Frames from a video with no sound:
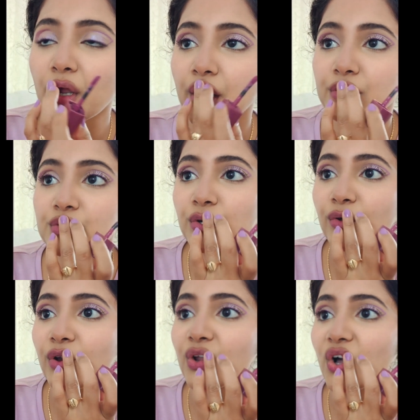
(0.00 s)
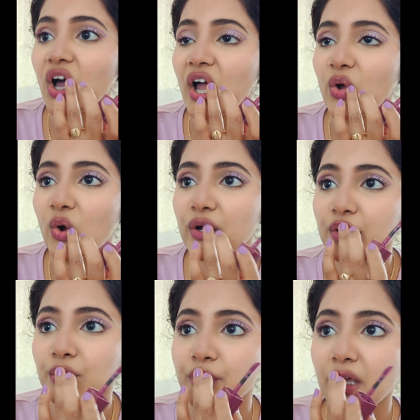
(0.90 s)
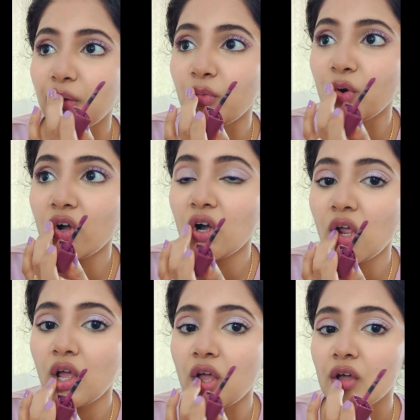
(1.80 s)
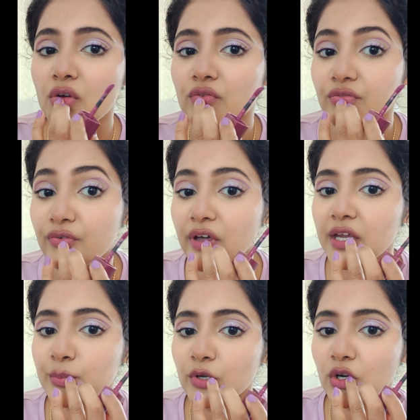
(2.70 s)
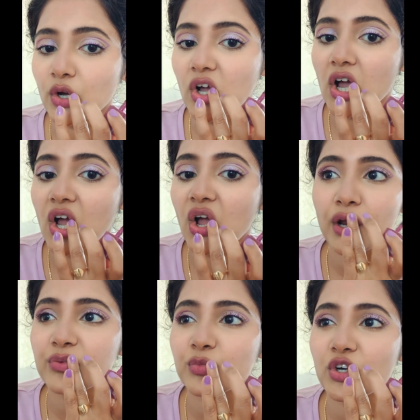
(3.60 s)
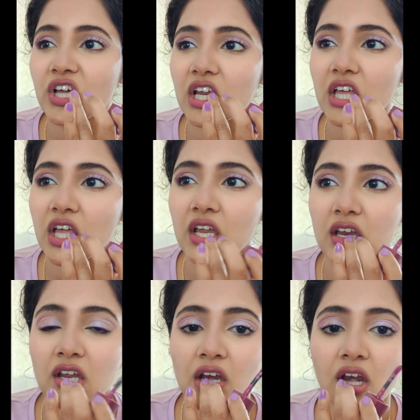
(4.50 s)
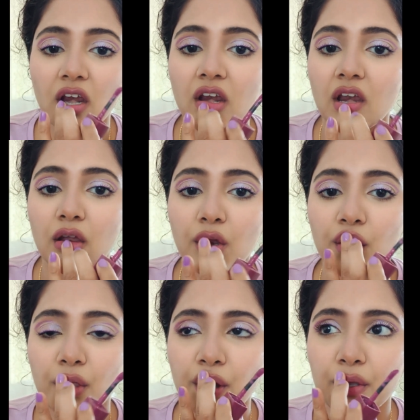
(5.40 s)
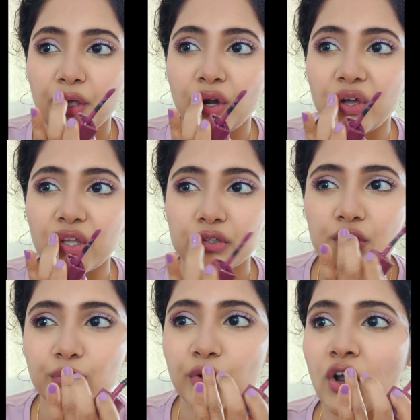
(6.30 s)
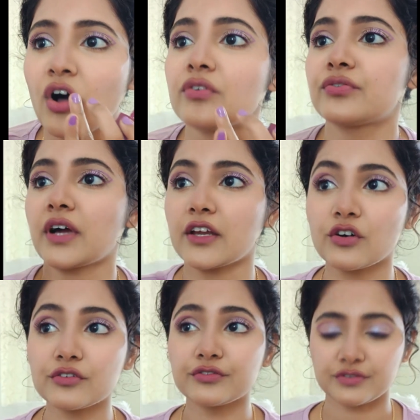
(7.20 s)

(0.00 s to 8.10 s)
Like, this whole look, I want it to be a more wearable look, like more delicate and, you know, easy to pull off kind of.